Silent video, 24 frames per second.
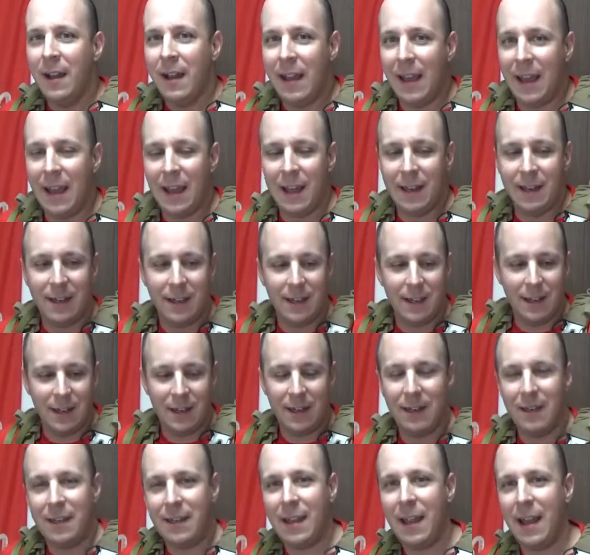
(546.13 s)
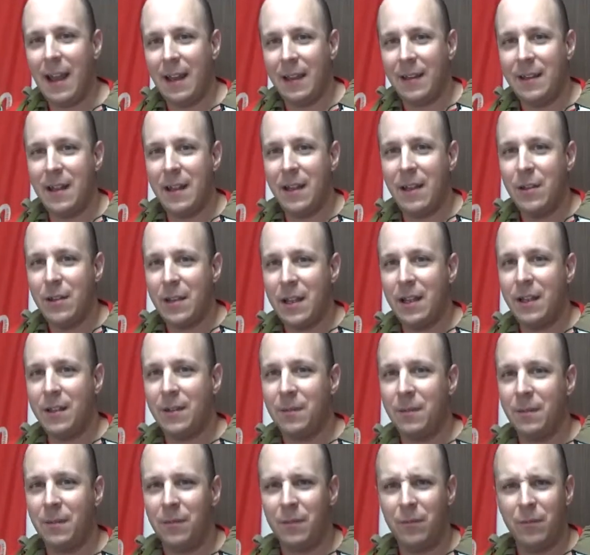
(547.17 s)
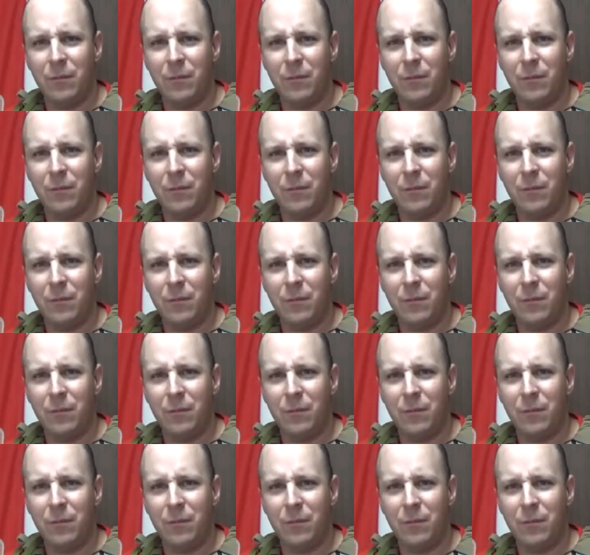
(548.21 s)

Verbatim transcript: And uh, yeah, now you can